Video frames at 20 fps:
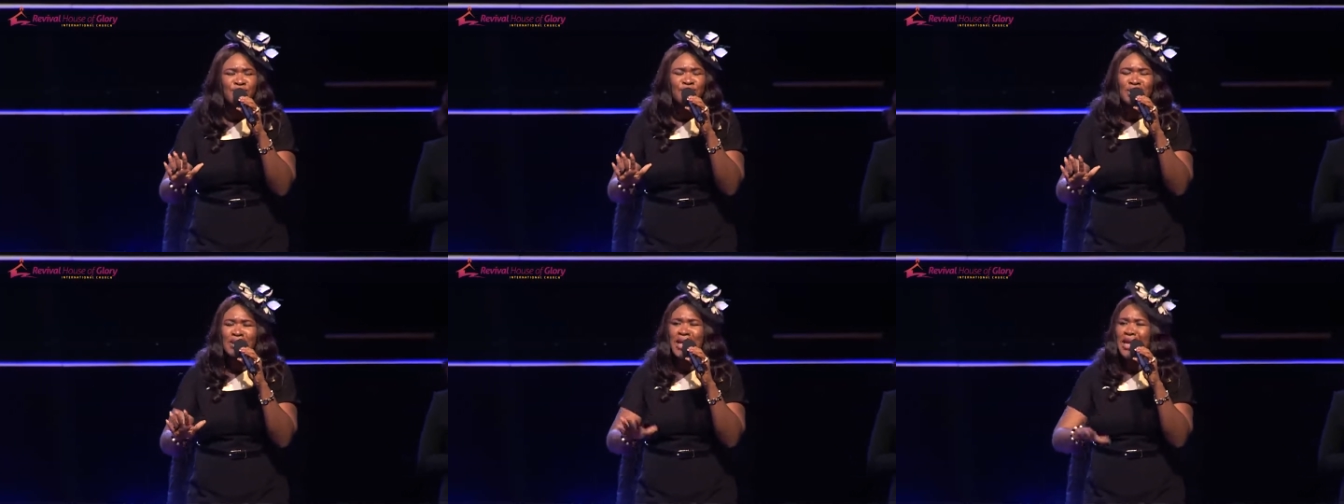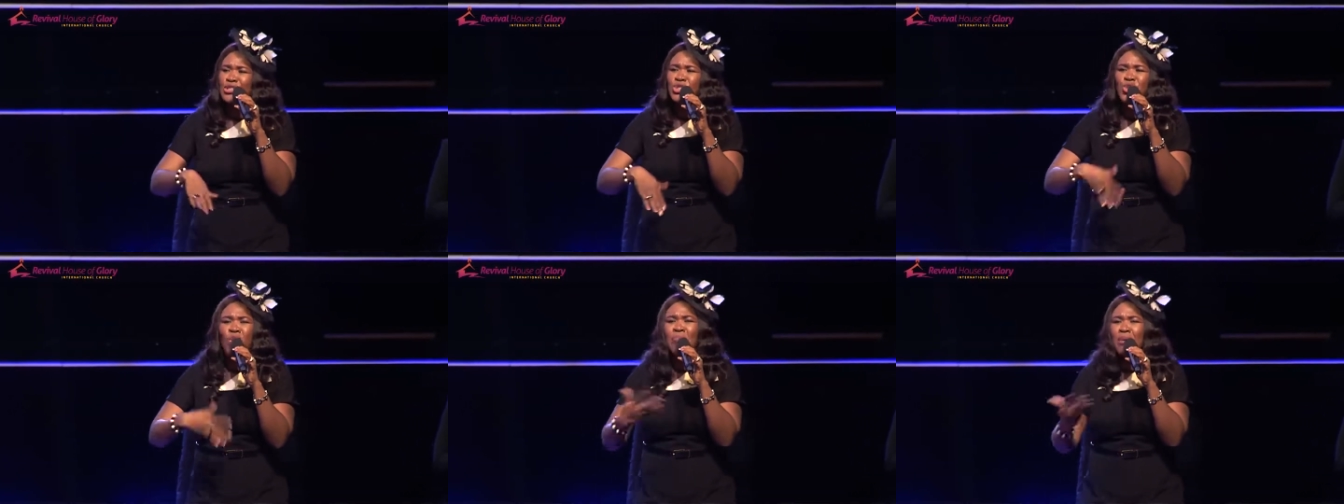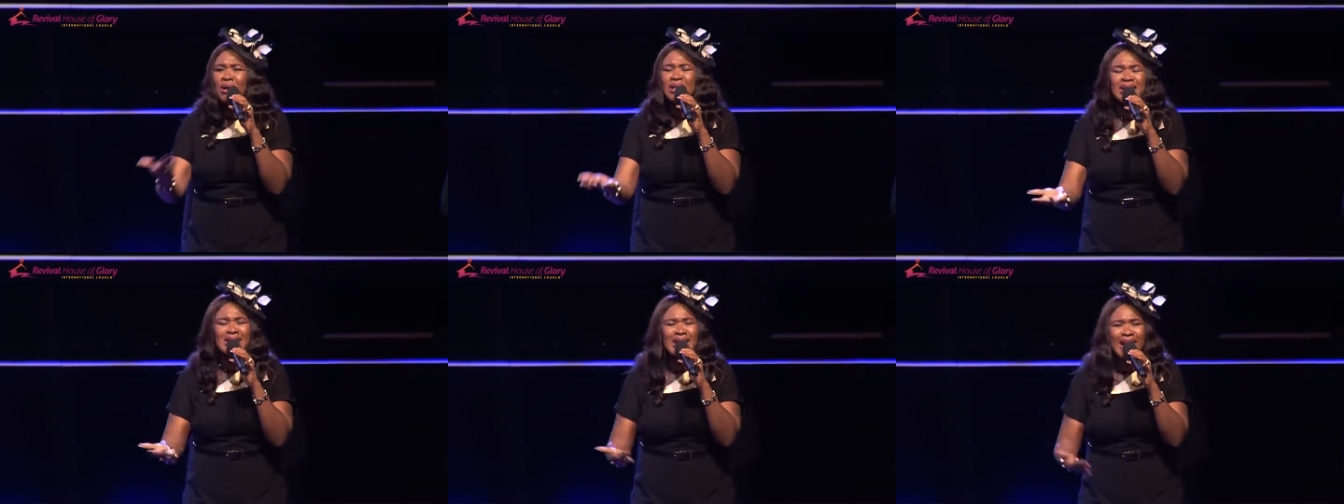There's
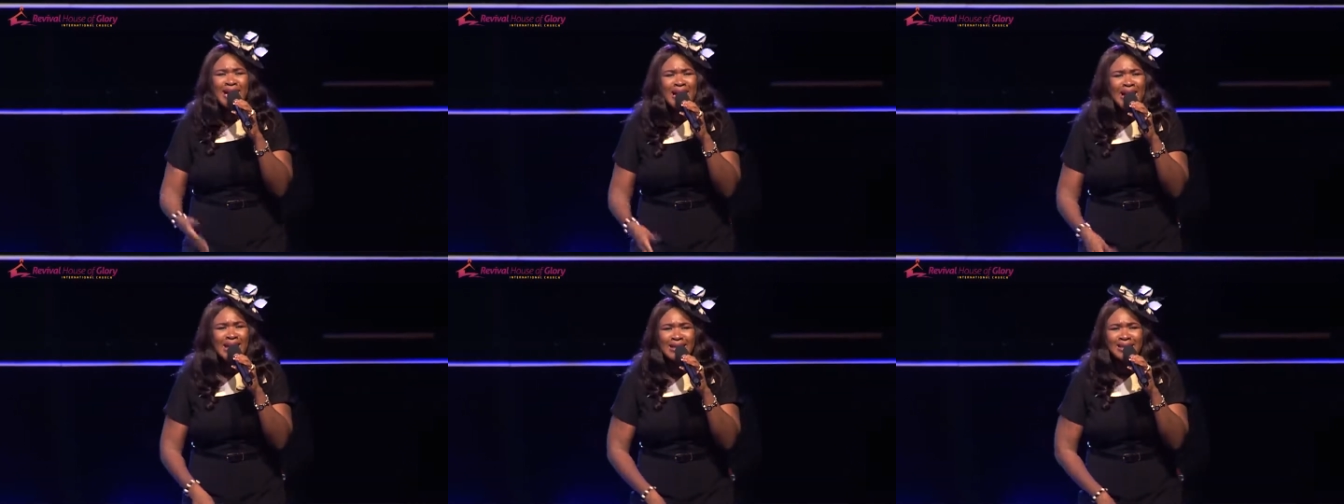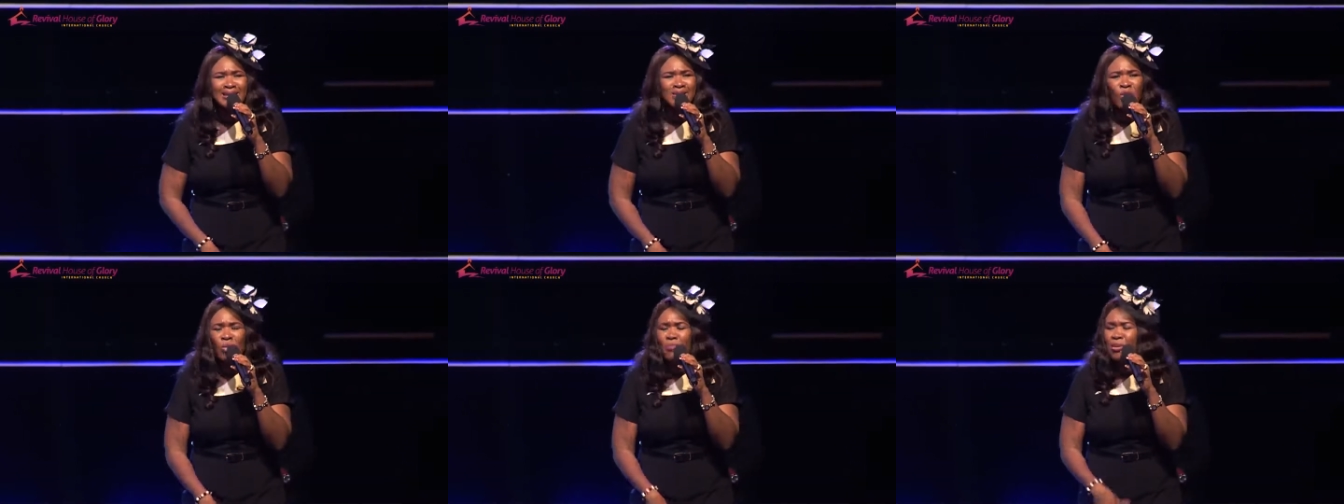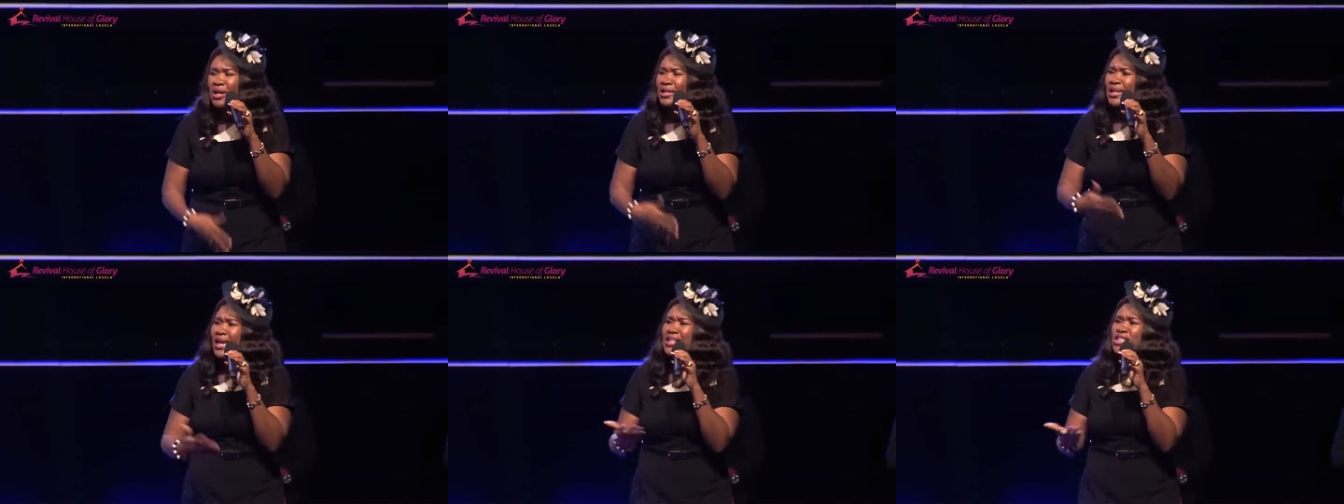nobody that can,
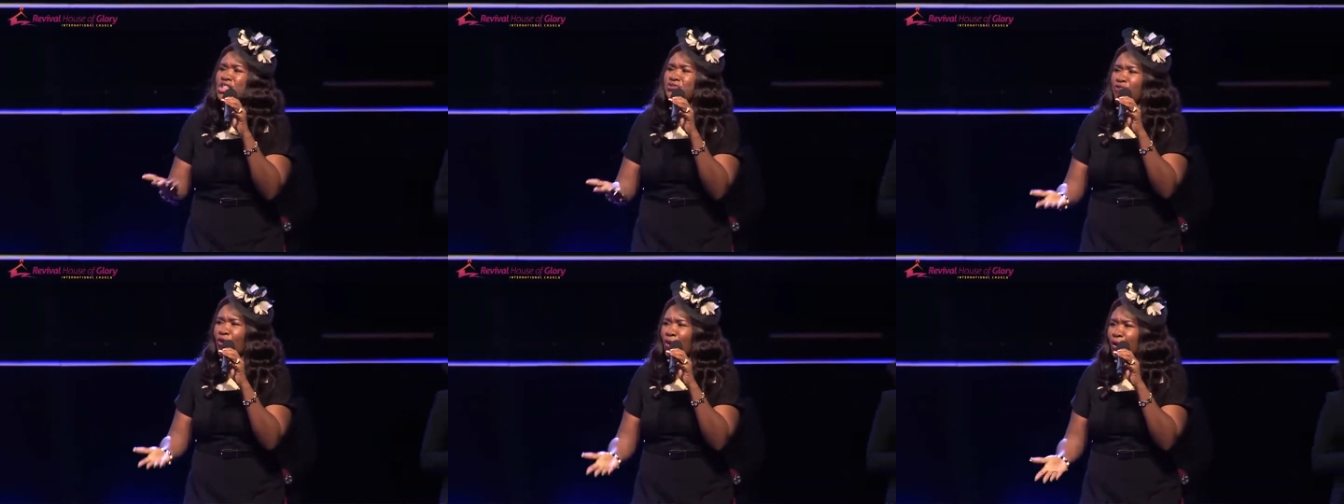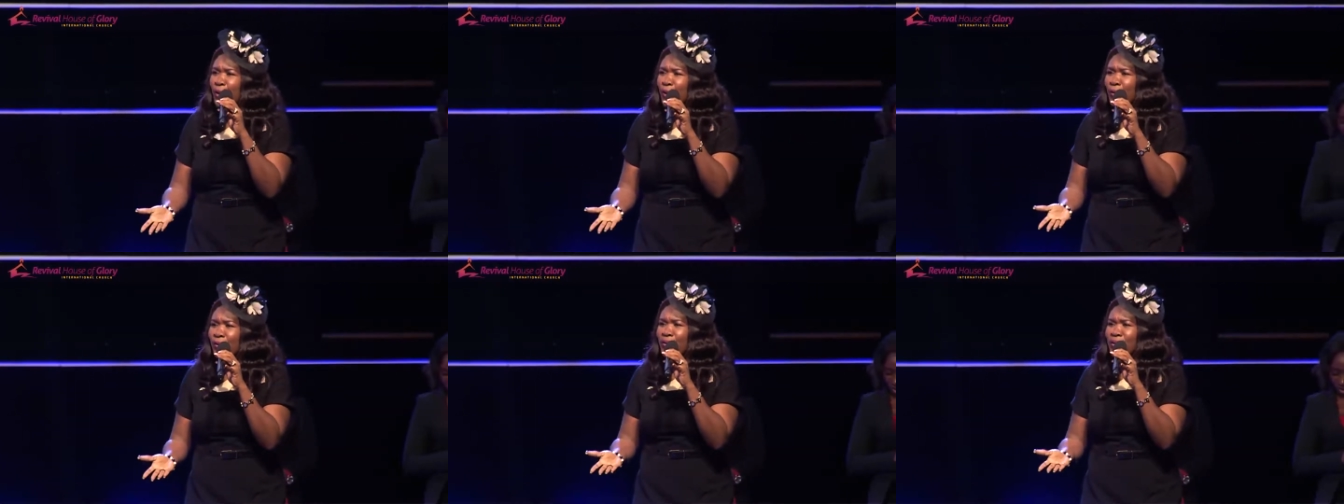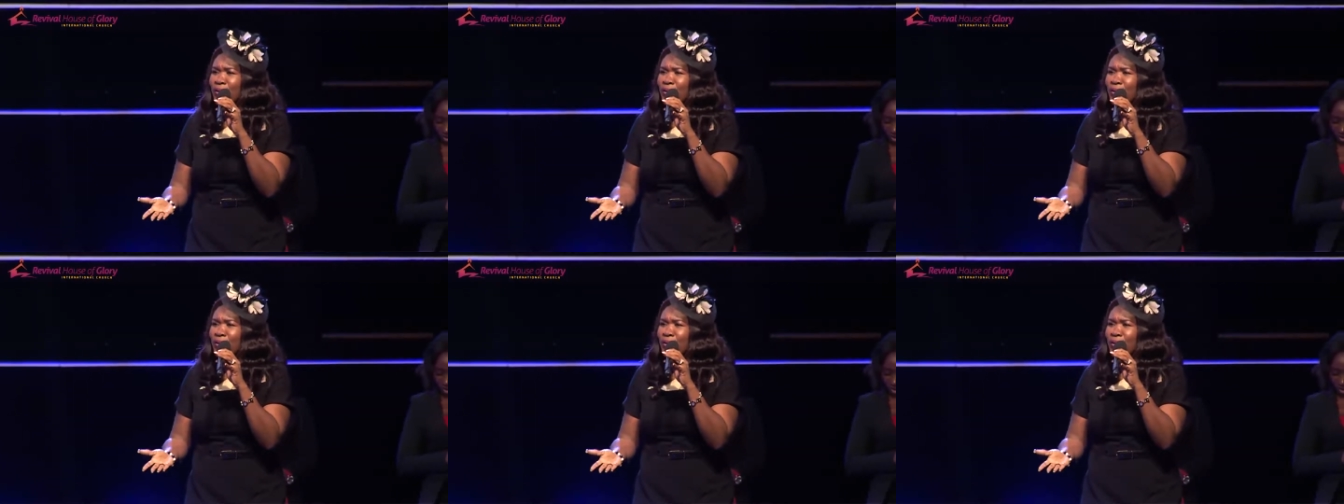nobody eats for you.